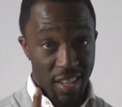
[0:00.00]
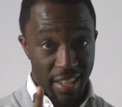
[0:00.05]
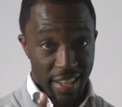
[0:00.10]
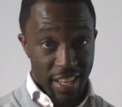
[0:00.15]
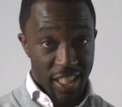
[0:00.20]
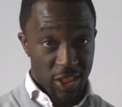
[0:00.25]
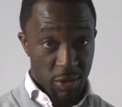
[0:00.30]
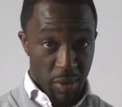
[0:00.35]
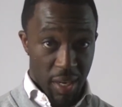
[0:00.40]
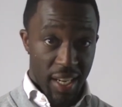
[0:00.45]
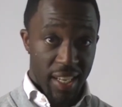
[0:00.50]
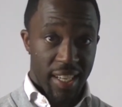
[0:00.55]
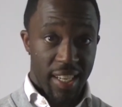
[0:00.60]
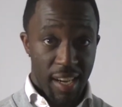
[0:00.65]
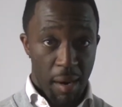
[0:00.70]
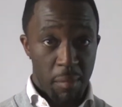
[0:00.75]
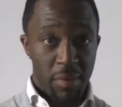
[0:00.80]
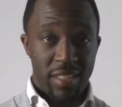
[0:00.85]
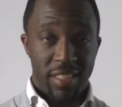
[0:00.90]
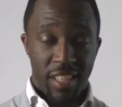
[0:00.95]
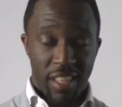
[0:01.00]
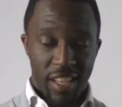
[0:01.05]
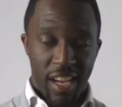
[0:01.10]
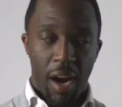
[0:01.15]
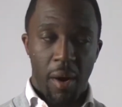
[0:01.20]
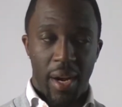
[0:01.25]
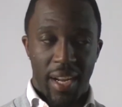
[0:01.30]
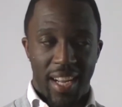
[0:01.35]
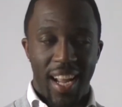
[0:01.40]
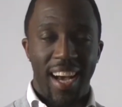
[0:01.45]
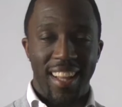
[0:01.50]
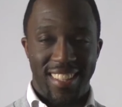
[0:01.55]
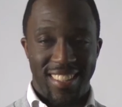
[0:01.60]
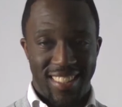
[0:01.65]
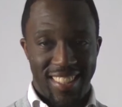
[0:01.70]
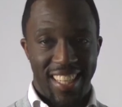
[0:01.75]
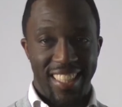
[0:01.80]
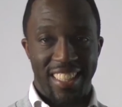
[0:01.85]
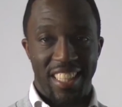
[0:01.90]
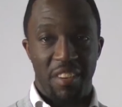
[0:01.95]
here's what I'm going to tell you how I got
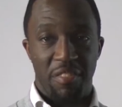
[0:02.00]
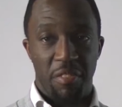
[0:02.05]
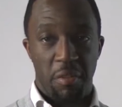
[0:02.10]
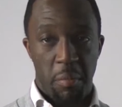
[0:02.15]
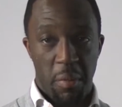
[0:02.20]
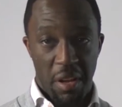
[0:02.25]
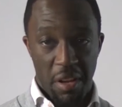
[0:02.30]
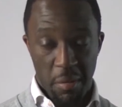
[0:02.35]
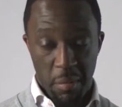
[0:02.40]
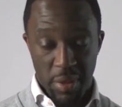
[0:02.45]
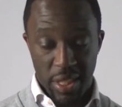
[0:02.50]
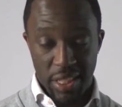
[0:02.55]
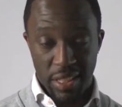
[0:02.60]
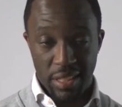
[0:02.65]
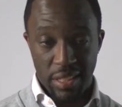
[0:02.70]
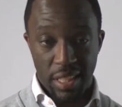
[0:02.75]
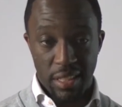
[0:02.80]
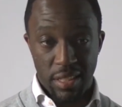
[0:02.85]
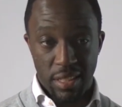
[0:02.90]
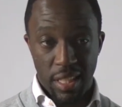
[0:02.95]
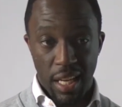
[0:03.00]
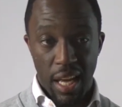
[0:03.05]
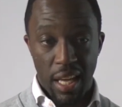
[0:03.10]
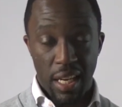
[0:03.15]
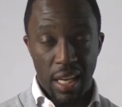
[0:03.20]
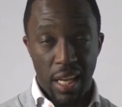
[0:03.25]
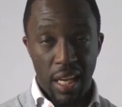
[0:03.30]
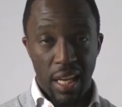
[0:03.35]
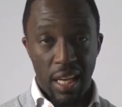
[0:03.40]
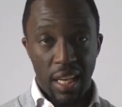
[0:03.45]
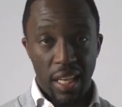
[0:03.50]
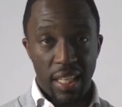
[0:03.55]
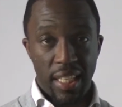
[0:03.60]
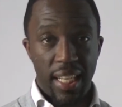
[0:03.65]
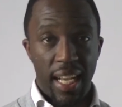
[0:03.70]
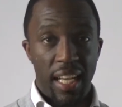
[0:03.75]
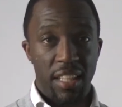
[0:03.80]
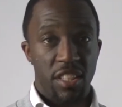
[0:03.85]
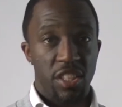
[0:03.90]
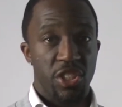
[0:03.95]
this idea from him, in the sense that he
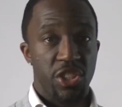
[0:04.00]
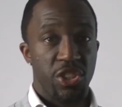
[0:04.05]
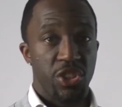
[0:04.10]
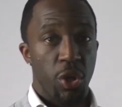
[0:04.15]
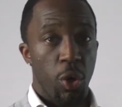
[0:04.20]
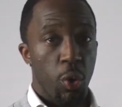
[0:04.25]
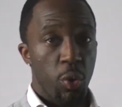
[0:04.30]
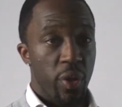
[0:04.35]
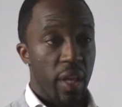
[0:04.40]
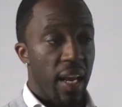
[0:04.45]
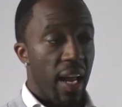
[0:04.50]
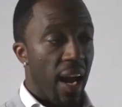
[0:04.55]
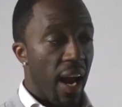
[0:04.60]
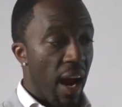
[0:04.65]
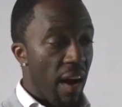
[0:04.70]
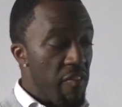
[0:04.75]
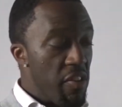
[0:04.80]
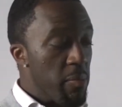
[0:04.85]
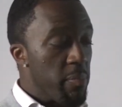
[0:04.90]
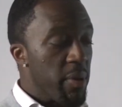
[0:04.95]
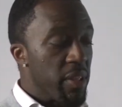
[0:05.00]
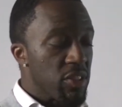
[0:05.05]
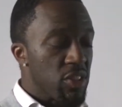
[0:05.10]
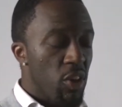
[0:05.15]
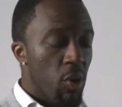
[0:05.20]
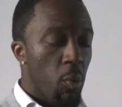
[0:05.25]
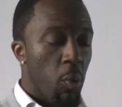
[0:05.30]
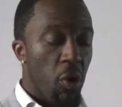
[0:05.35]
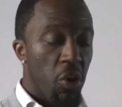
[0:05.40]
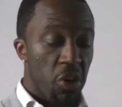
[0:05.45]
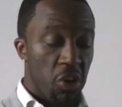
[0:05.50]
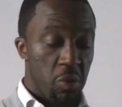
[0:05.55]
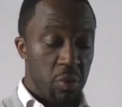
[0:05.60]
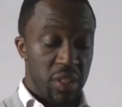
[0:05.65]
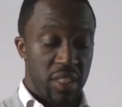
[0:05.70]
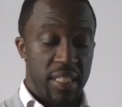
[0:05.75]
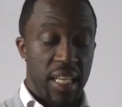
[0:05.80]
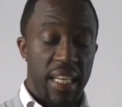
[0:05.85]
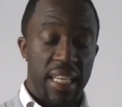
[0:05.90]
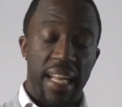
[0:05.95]
had this show that every piece of work
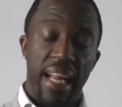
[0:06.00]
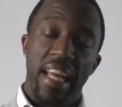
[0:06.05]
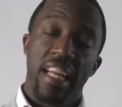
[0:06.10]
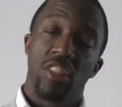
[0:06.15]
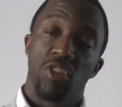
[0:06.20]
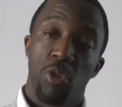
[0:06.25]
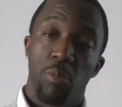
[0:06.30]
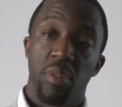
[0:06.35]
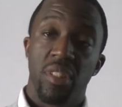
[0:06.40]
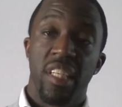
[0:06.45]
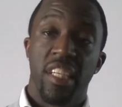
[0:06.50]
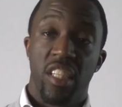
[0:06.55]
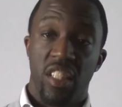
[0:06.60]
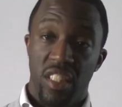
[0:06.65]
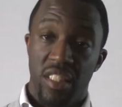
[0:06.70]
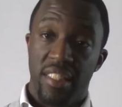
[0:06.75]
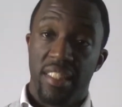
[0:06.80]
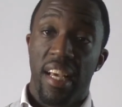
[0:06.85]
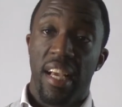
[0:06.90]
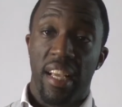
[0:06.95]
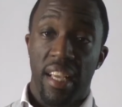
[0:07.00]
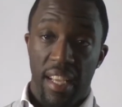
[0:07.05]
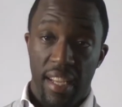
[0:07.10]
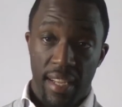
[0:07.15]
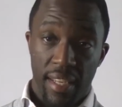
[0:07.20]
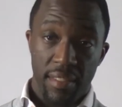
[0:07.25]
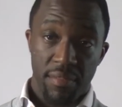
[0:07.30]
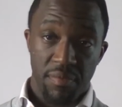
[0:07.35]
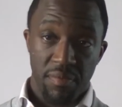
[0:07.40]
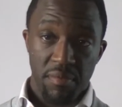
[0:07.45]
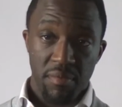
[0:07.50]
was dedicated to a particular decade.